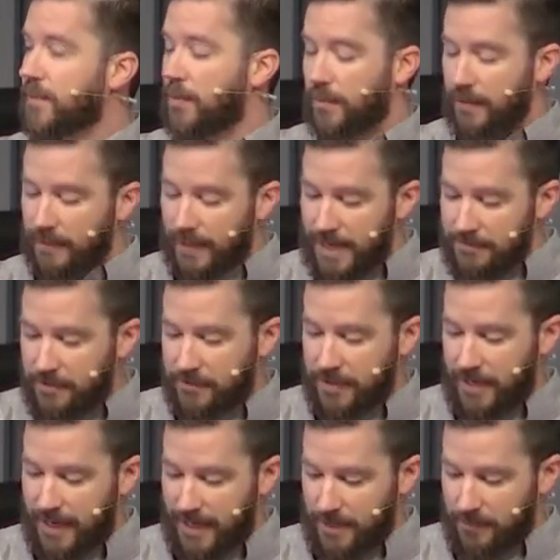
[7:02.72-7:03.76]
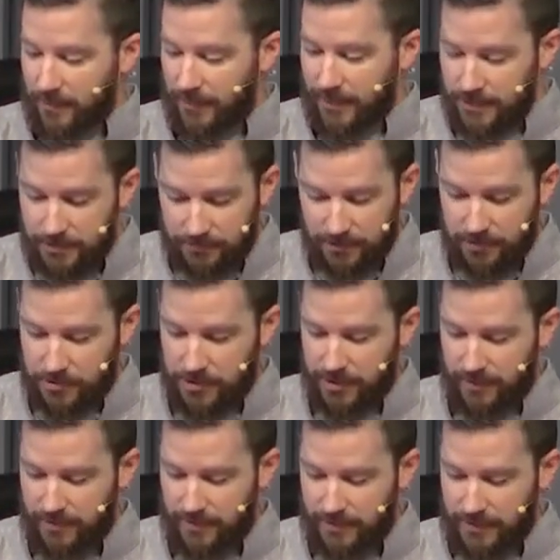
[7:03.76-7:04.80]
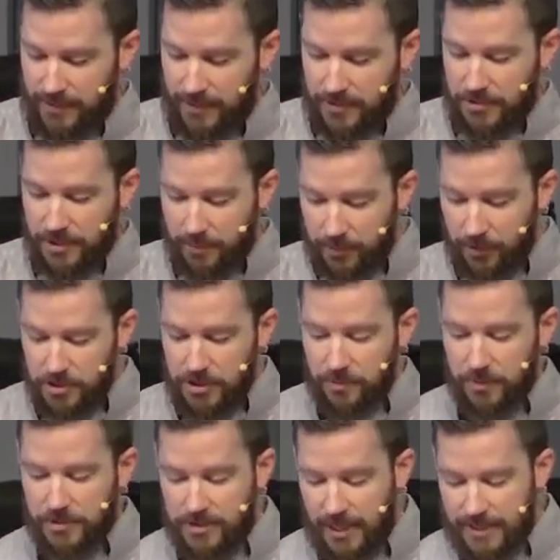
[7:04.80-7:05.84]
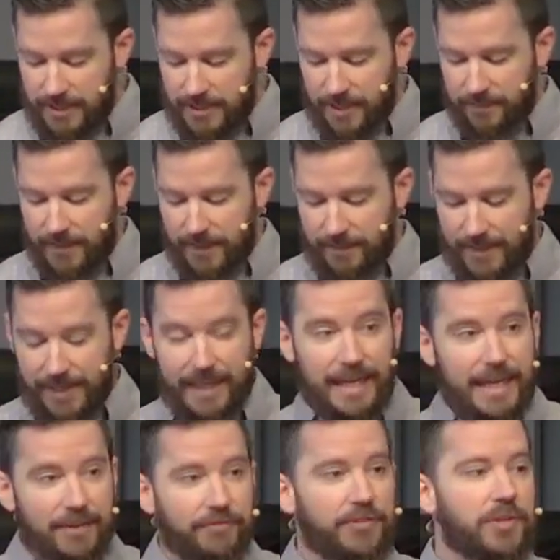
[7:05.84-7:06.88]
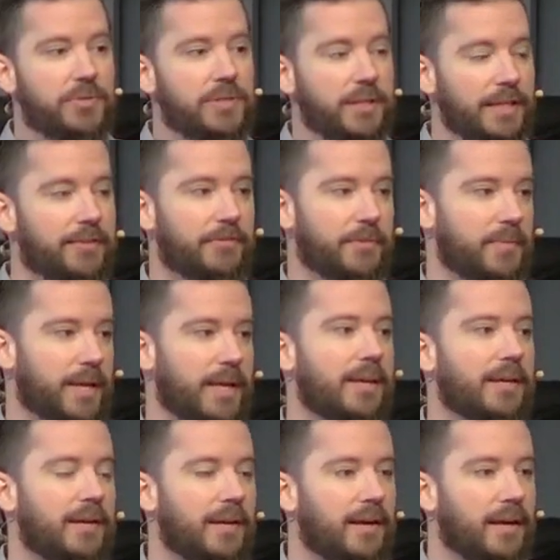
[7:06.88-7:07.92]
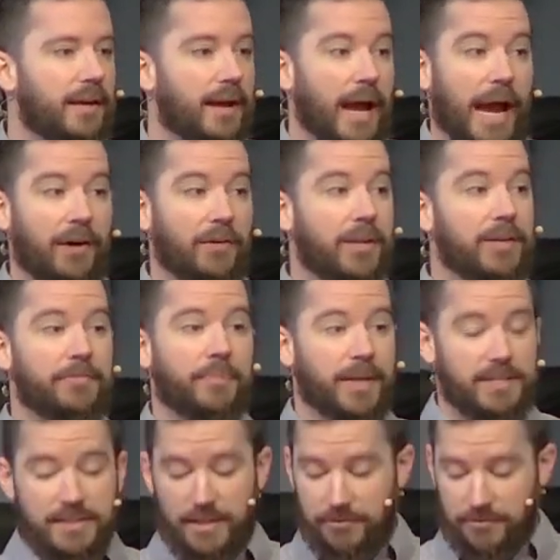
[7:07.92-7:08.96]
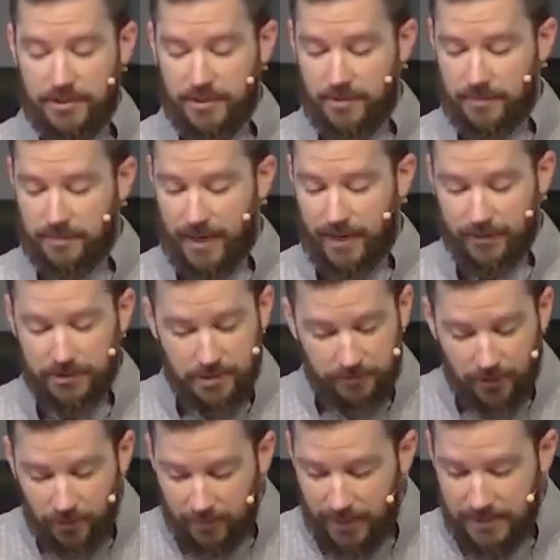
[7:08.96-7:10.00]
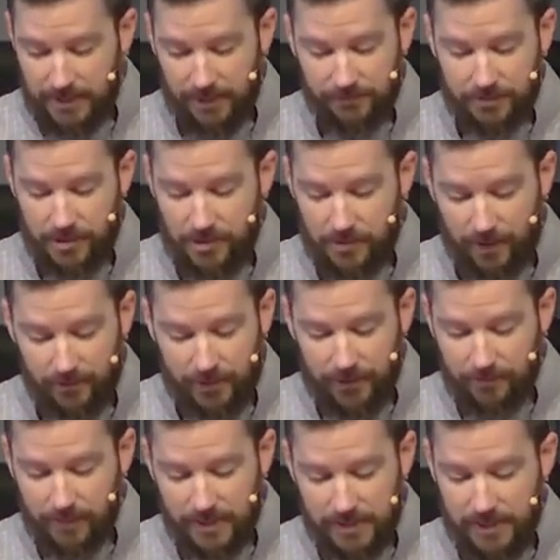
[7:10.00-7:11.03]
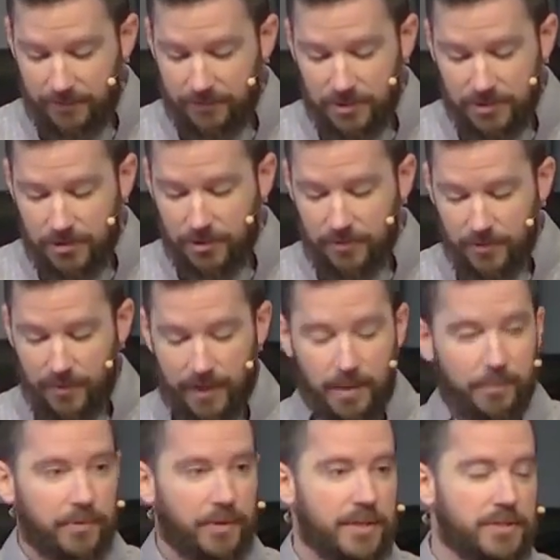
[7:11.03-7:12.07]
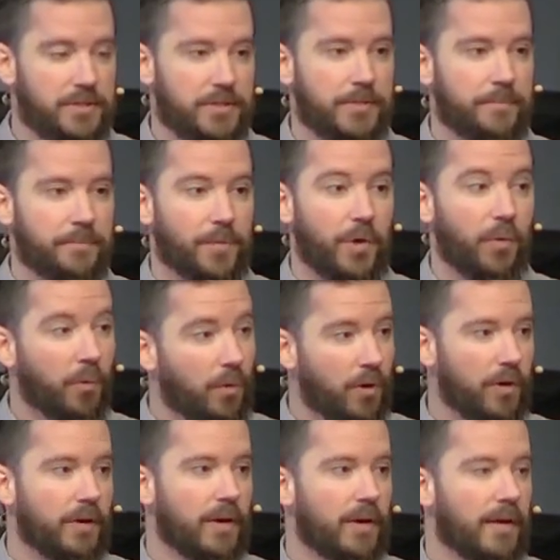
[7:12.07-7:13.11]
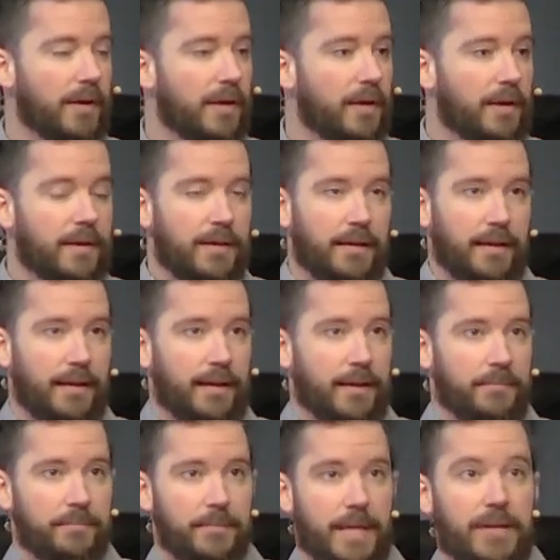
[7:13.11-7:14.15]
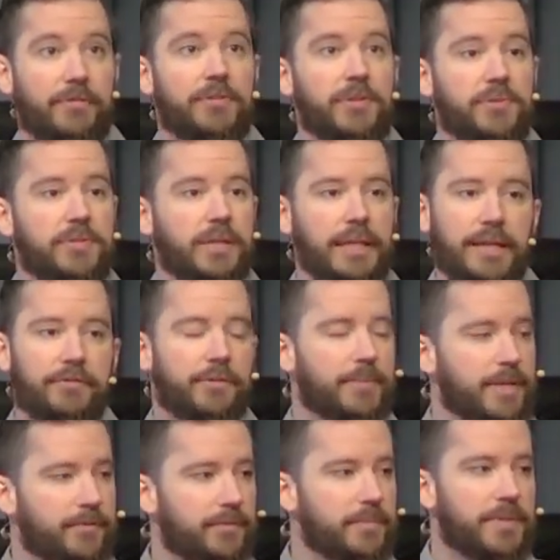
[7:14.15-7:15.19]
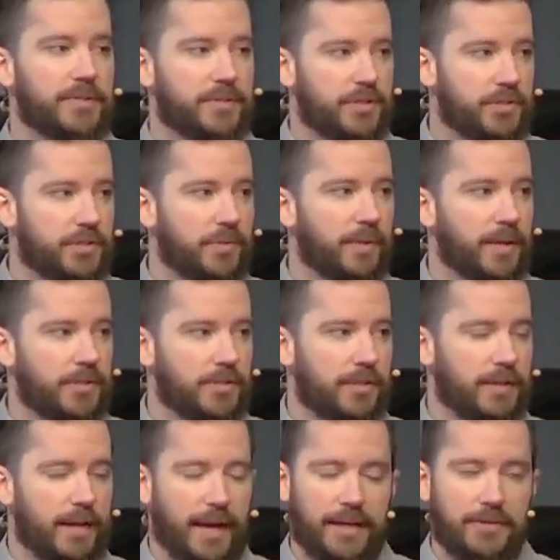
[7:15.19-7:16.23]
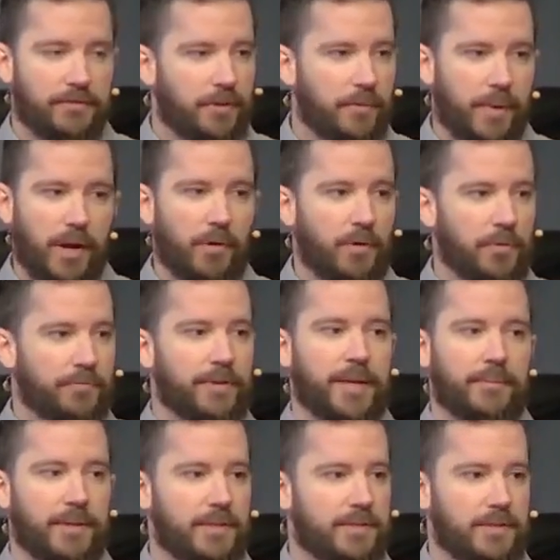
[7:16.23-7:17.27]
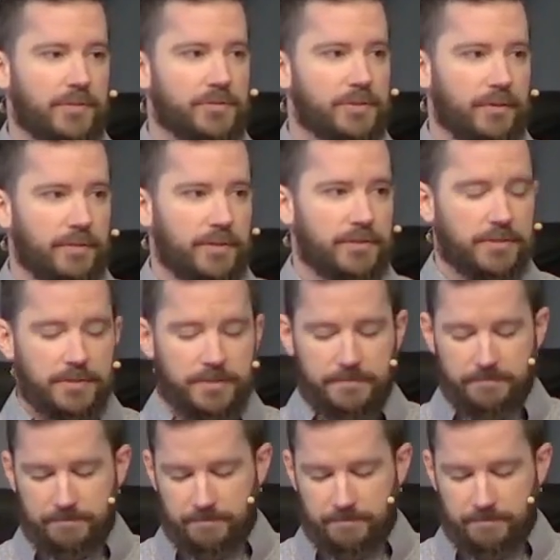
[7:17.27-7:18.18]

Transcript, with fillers: or the life of an animal in devotion. So the person would say something like, If you deliver me, I'll give myself to you. I'll devote myself to you. I'll give myself to serve you like a priest. Or, um, if you deliver me from this situation, I devote my whole family to your service.